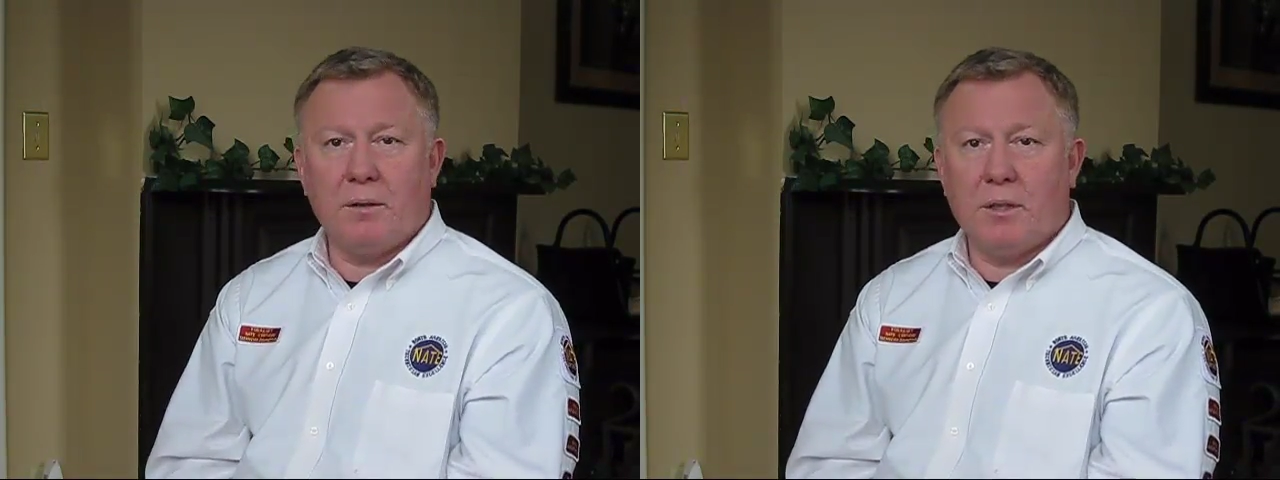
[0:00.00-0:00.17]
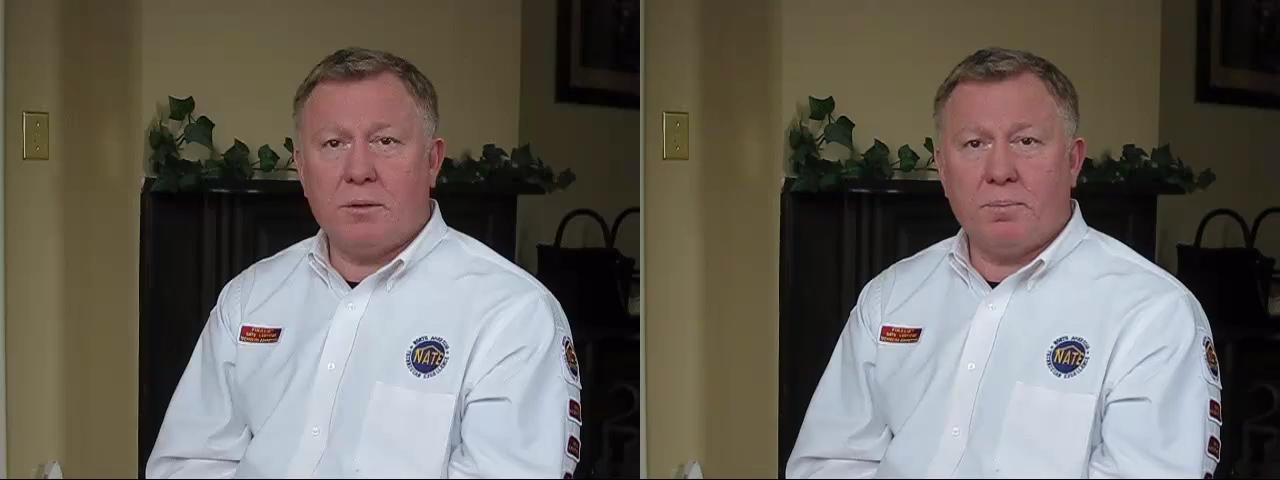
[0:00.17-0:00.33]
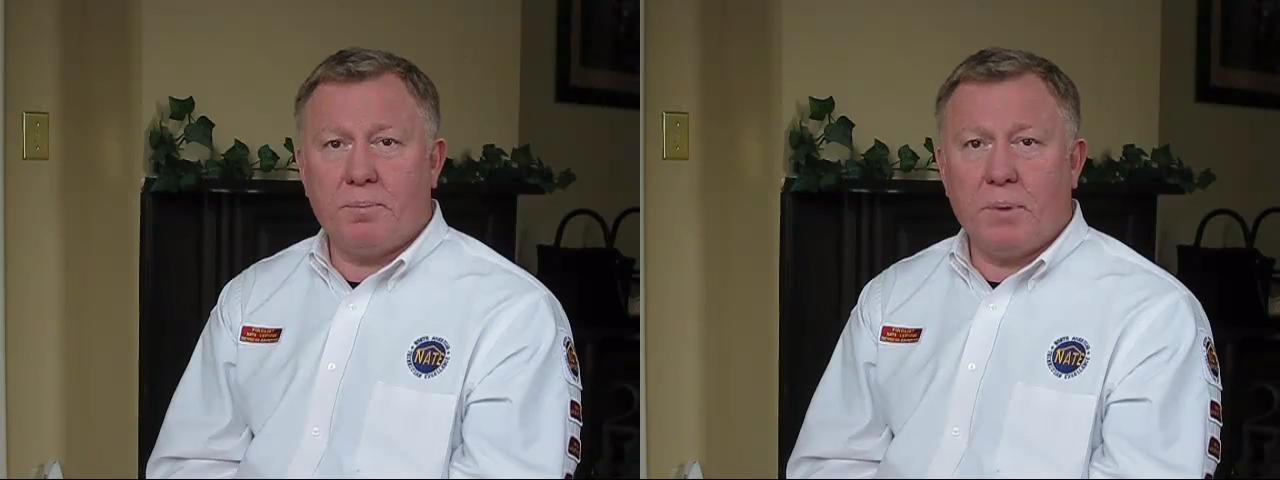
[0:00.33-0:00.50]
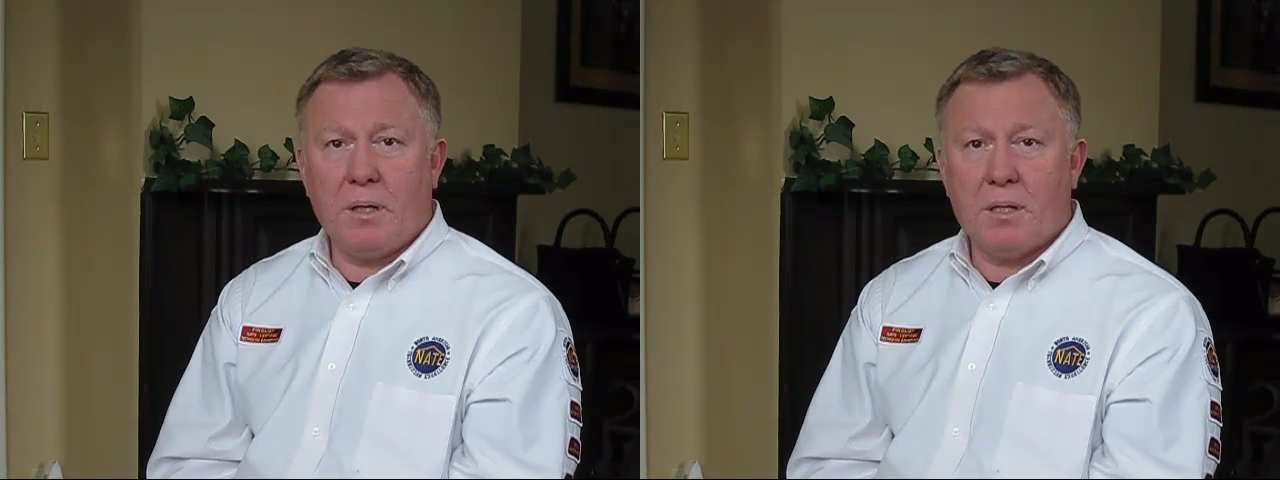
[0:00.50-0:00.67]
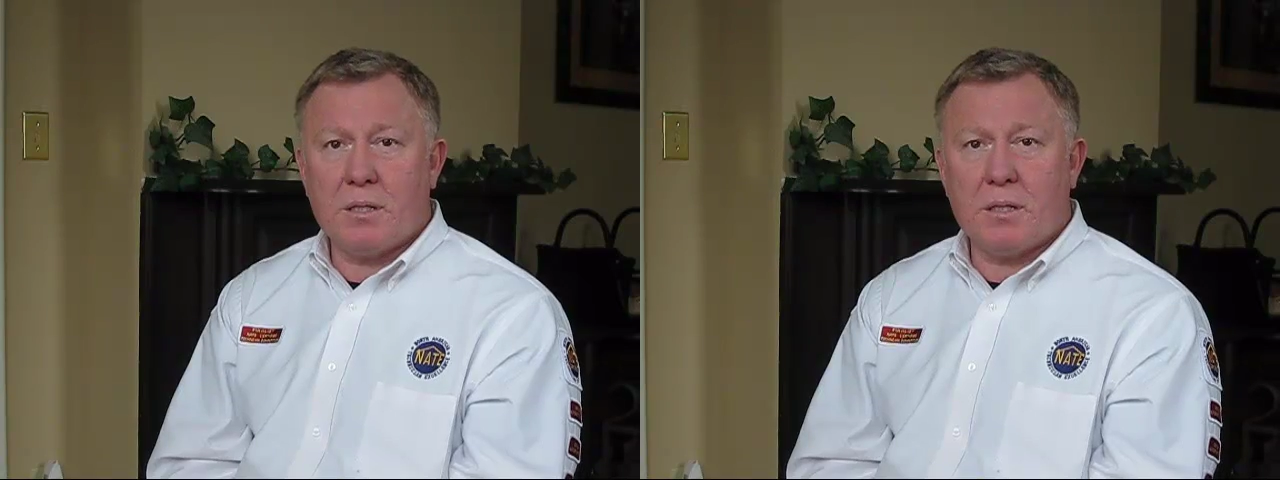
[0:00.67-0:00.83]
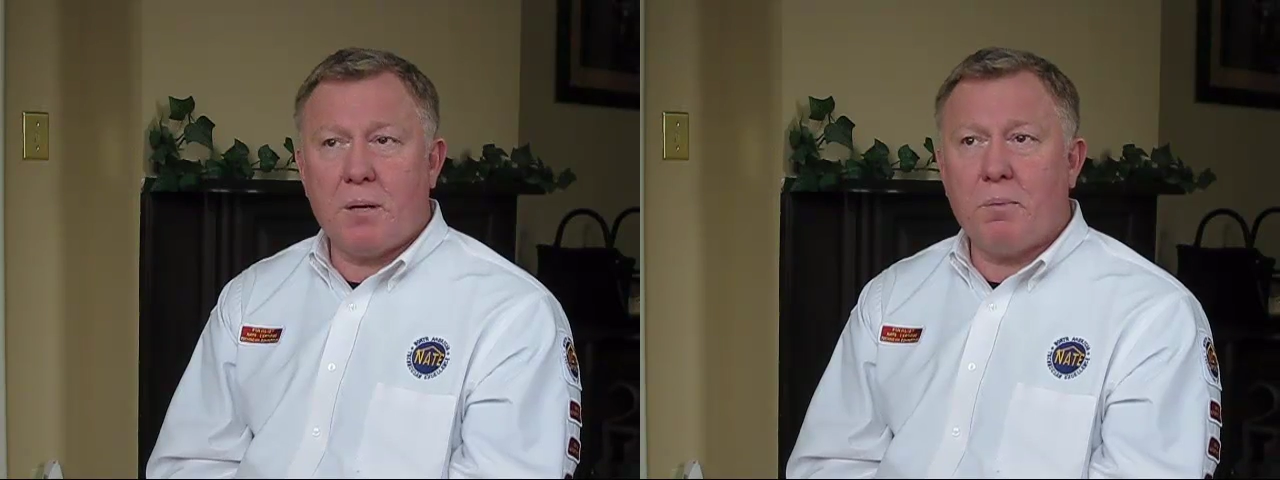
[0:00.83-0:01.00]
just
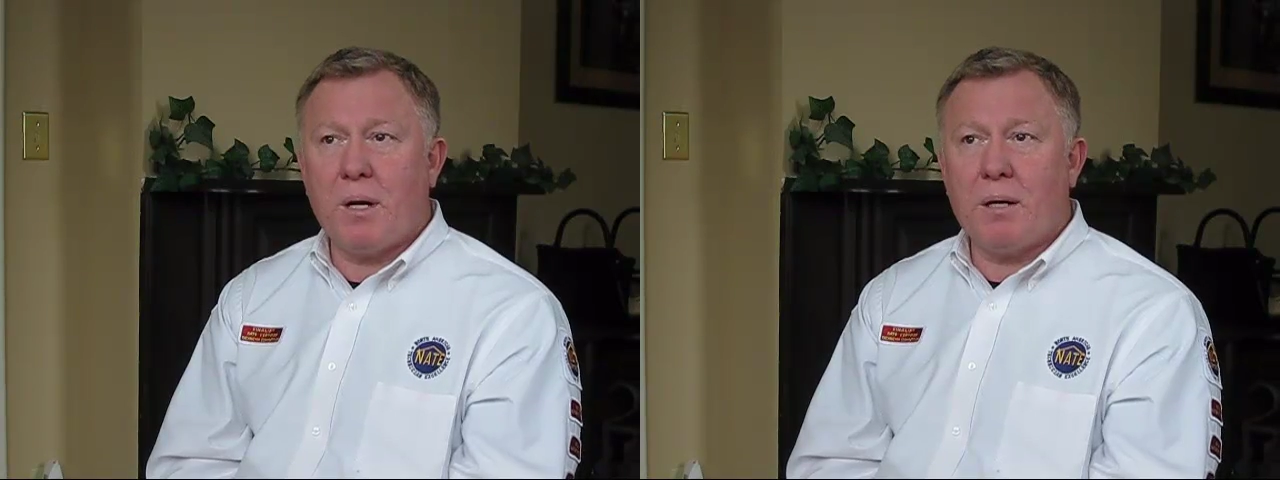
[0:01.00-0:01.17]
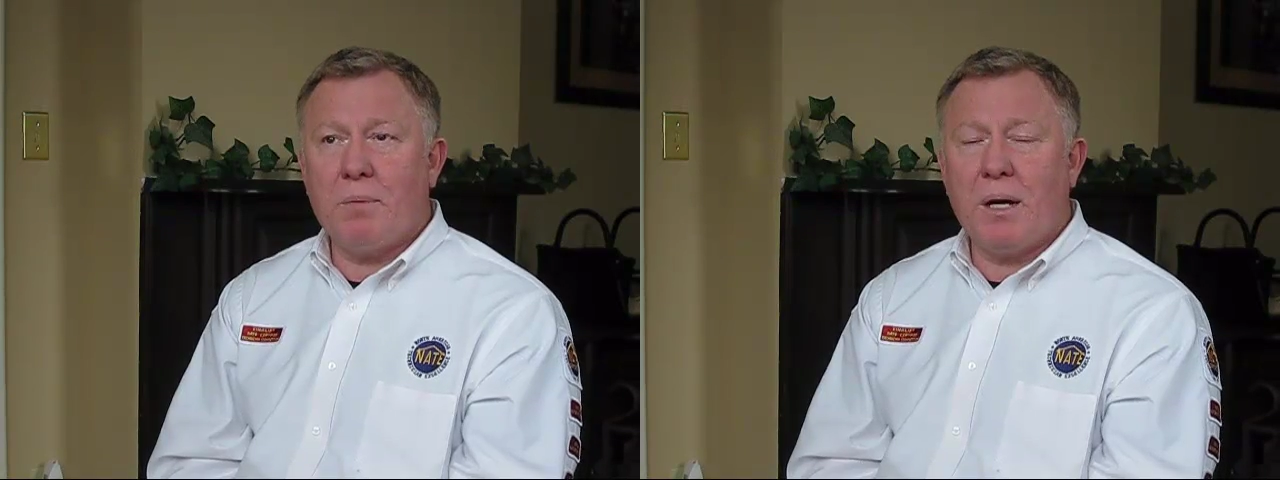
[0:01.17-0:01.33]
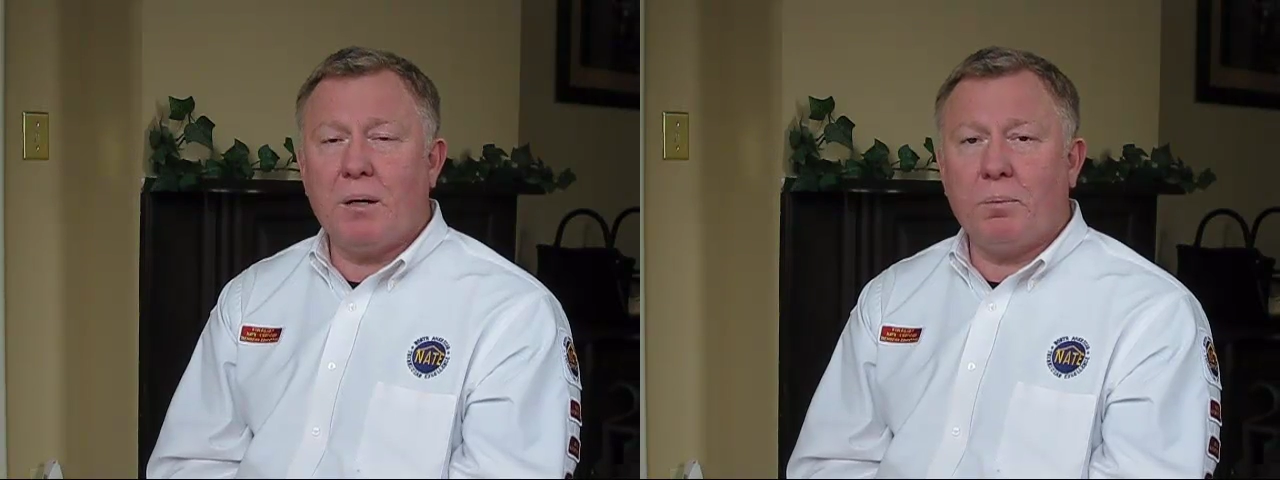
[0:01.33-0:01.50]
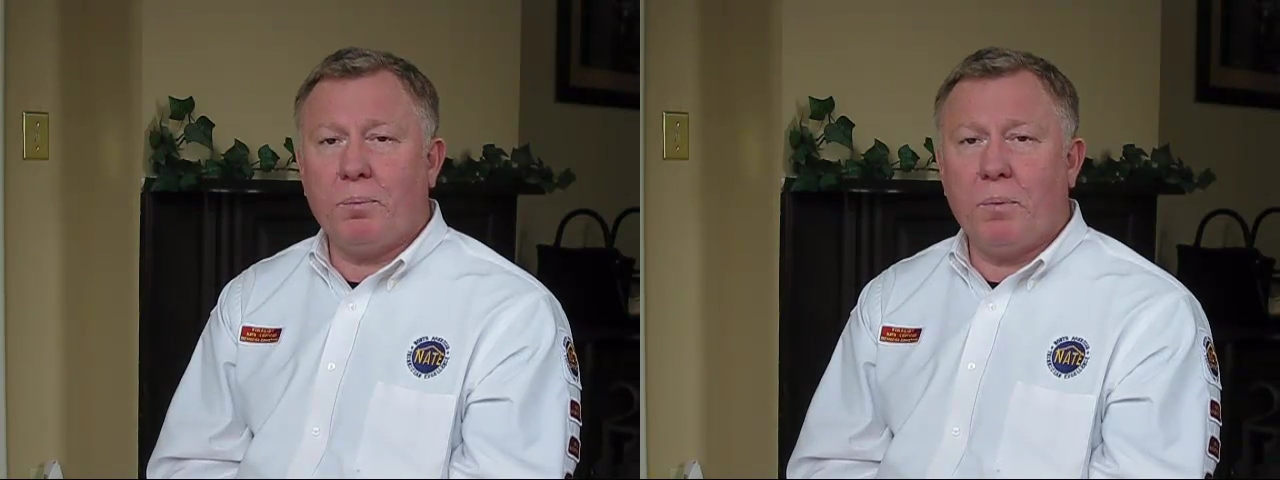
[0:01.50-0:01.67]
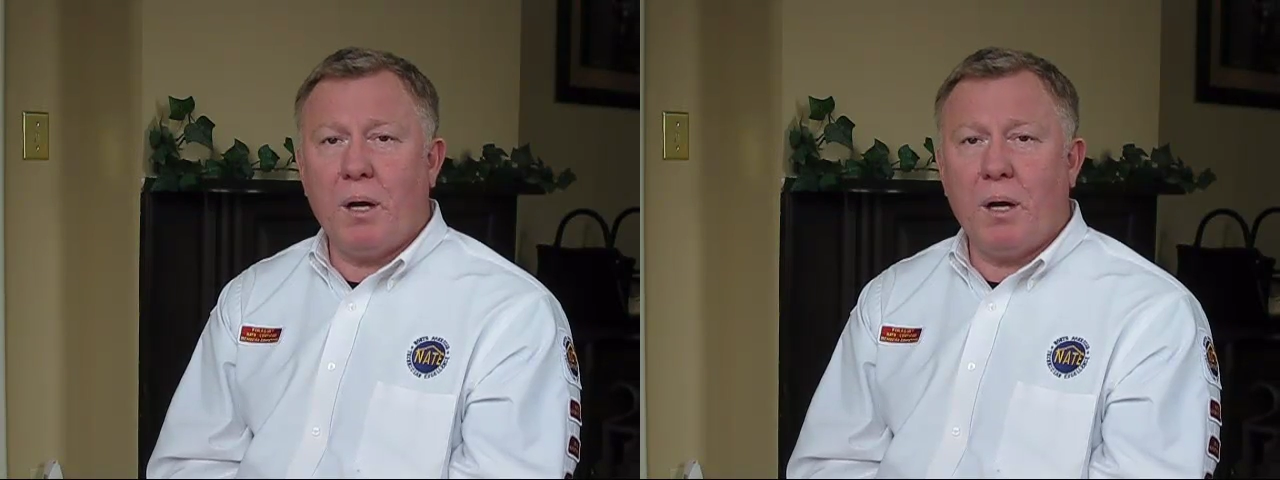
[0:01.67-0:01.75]
because somebody made a,